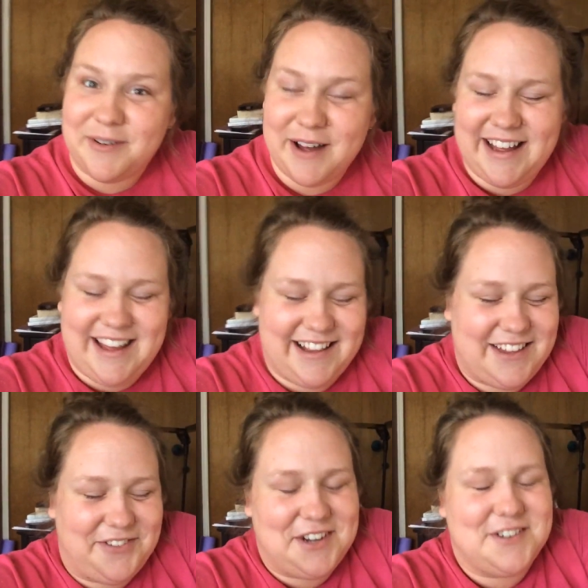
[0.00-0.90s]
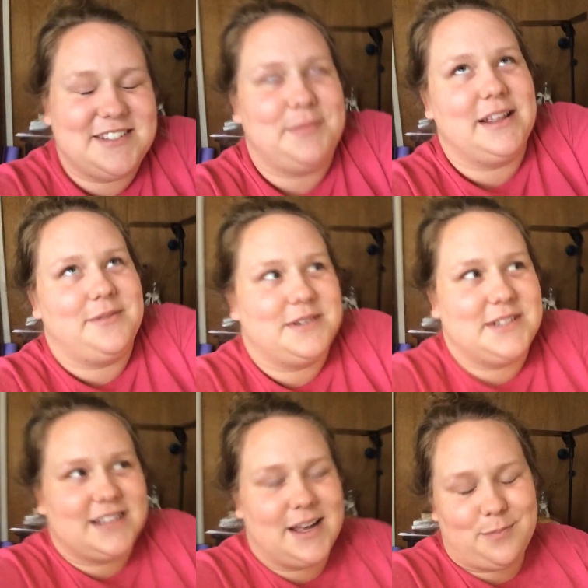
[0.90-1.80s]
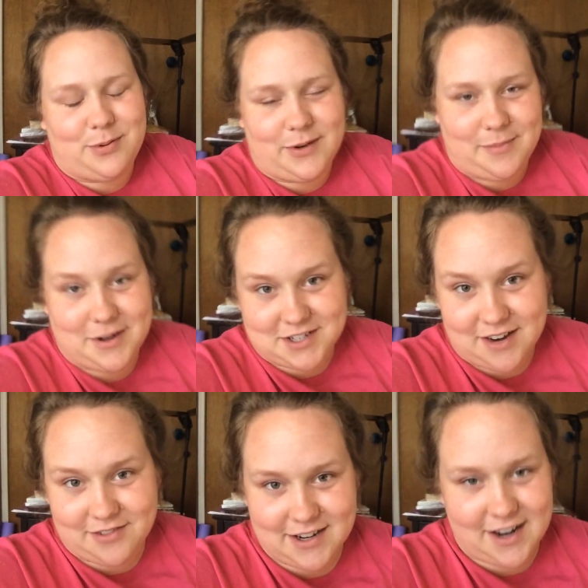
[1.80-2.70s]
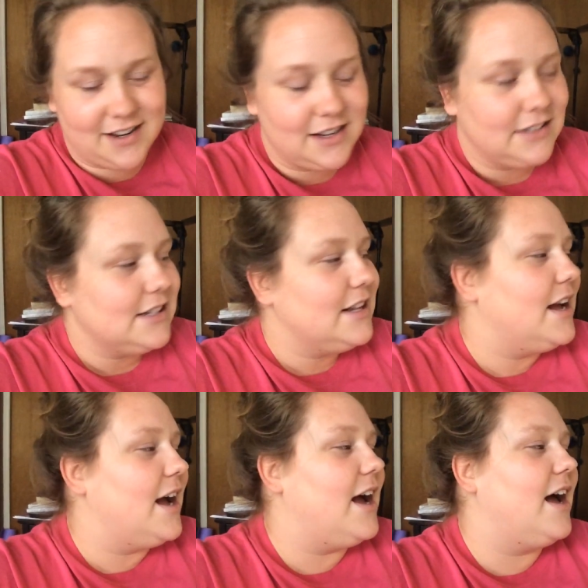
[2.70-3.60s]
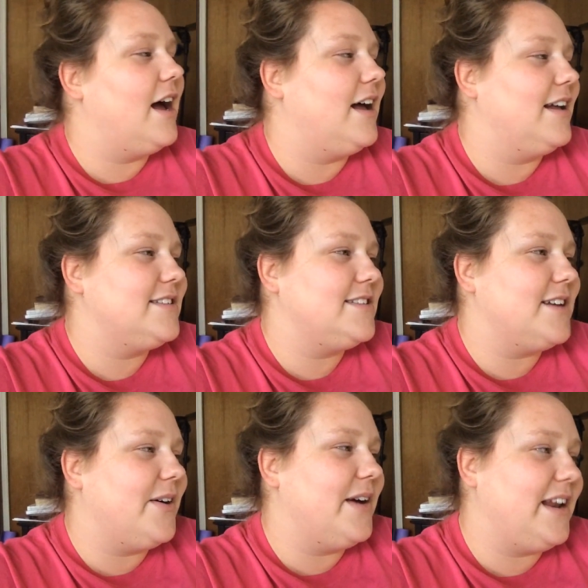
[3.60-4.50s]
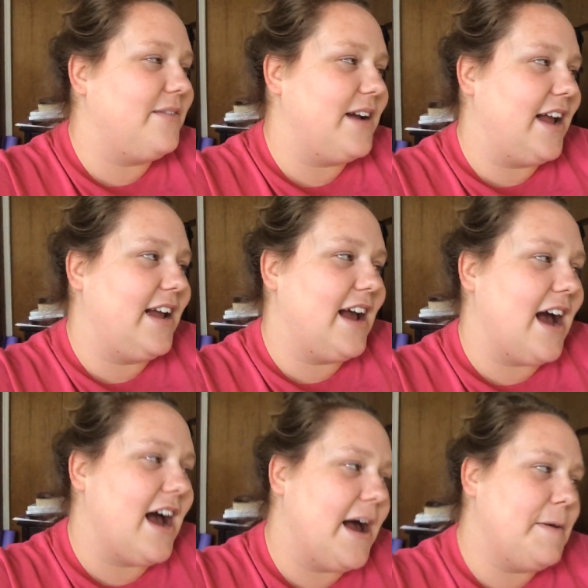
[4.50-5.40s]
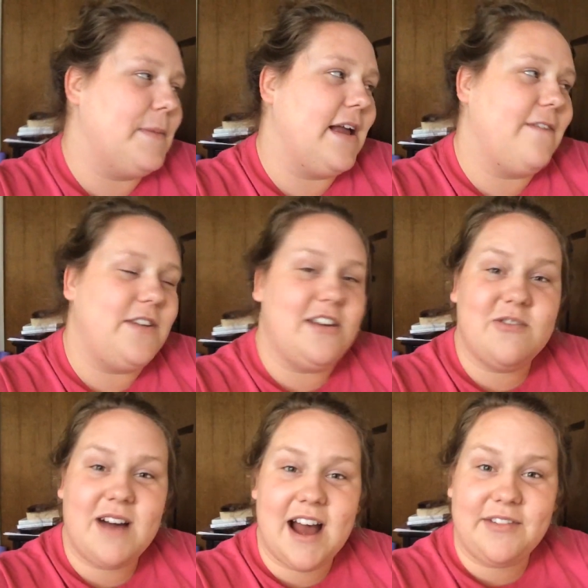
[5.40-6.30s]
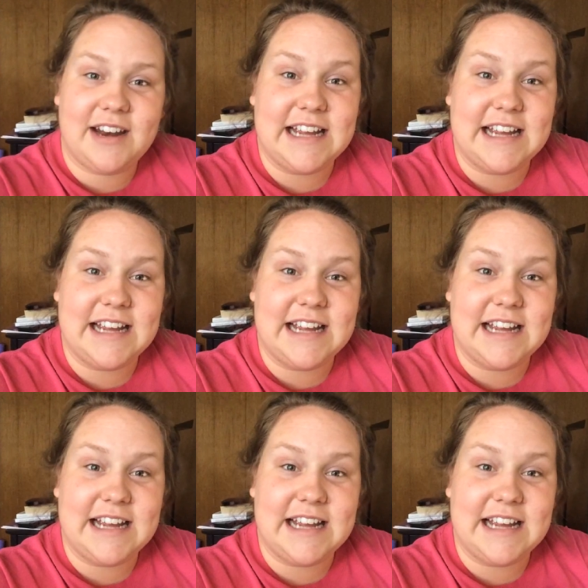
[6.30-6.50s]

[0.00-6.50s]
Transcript: if I get the videos up late, which is like pretty much every day. Uh, so anyway, um, if you have an